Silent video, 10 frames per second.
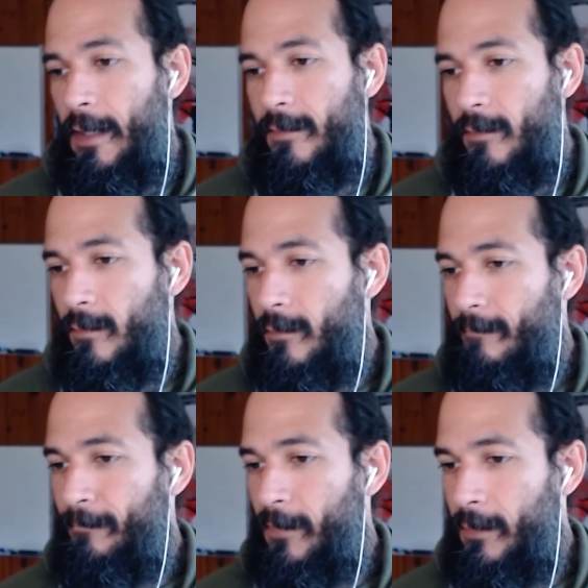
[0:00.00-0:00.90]
essence,
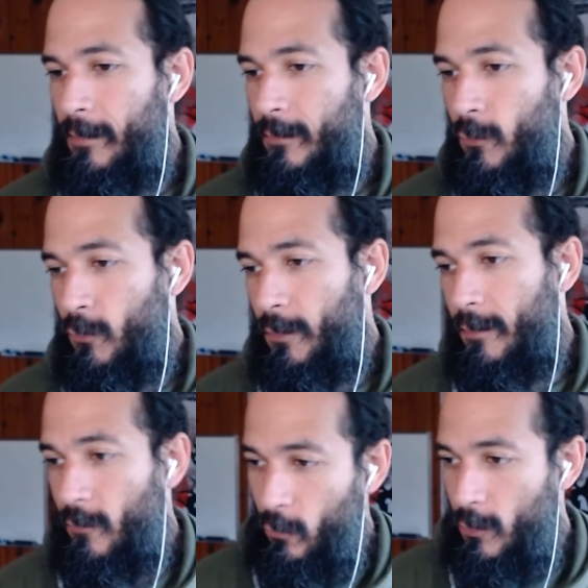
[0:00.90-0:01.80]
due to the
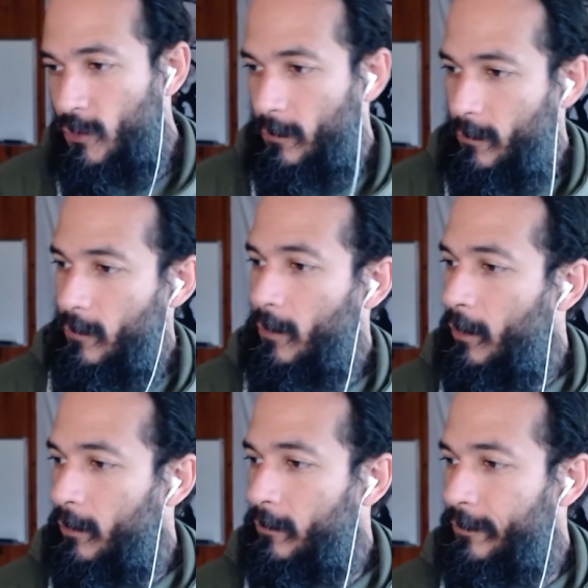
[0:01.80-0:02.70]
distortions
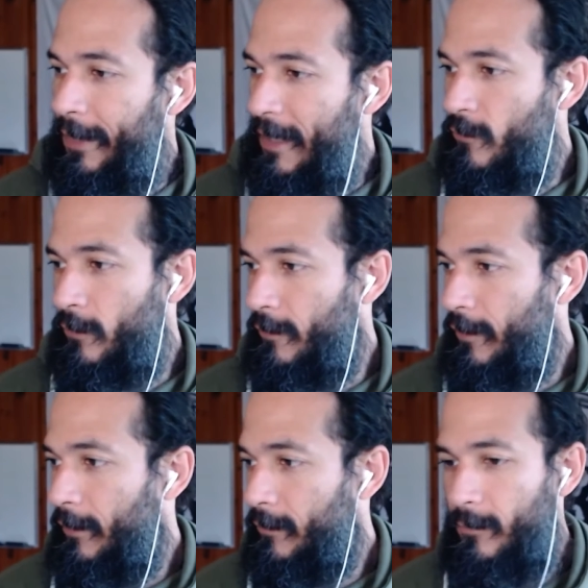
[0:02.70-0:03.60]
of cancerous
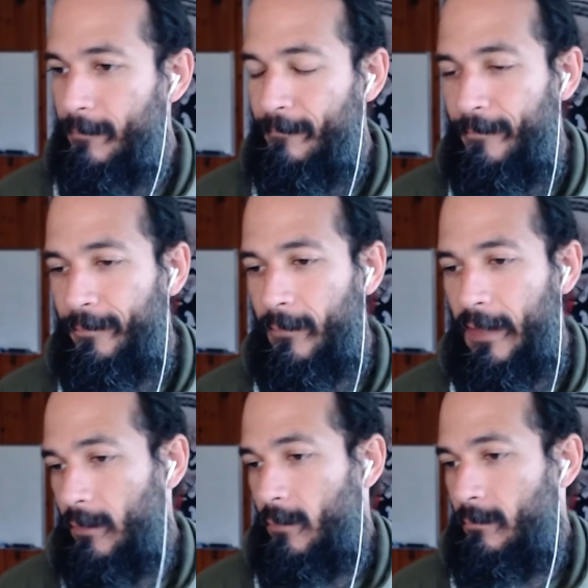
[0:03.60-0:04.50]
cells.
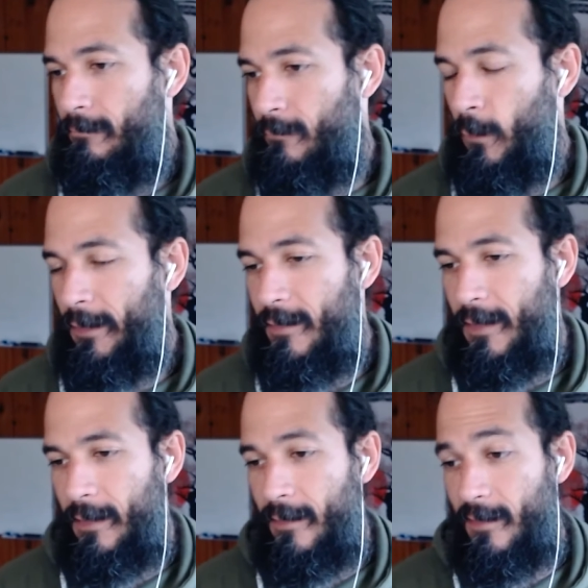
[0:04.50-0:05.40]
That's what they
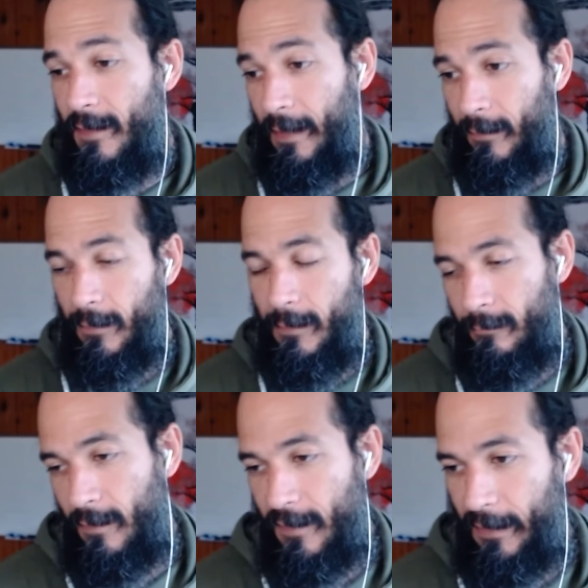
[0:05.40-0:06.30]
said. Secondly,
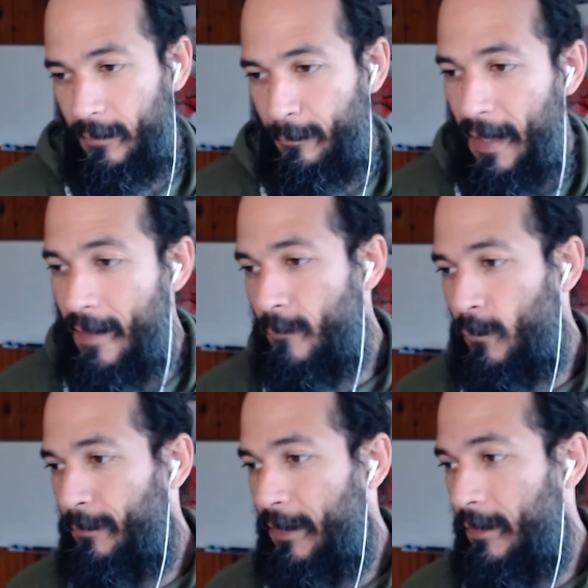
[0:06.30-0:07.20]
the second path
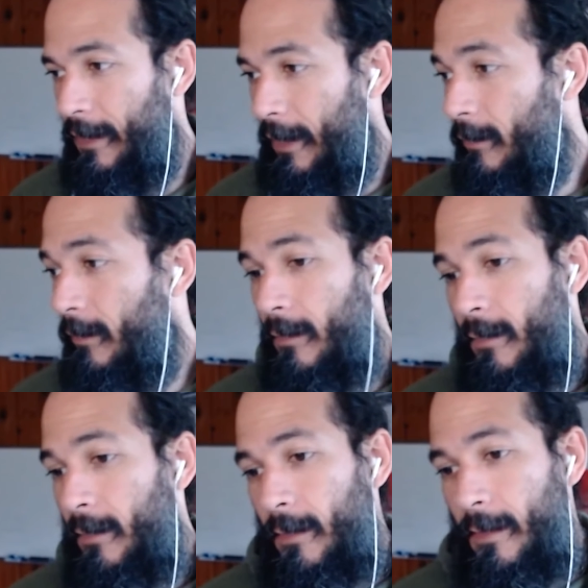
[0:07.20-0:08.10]
would be that
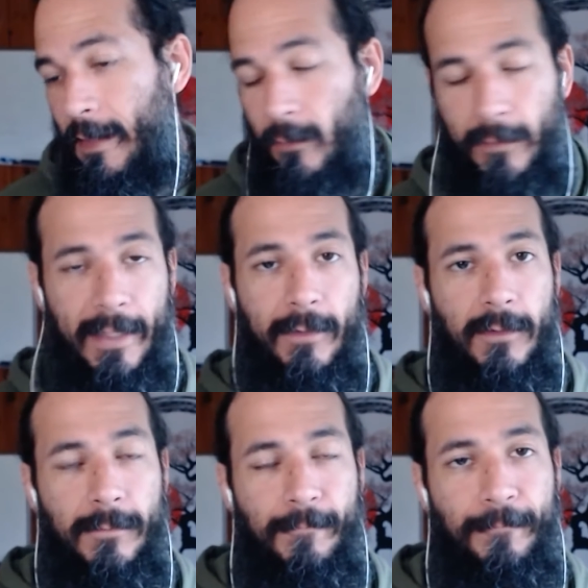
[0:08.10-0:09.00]
it'll heal.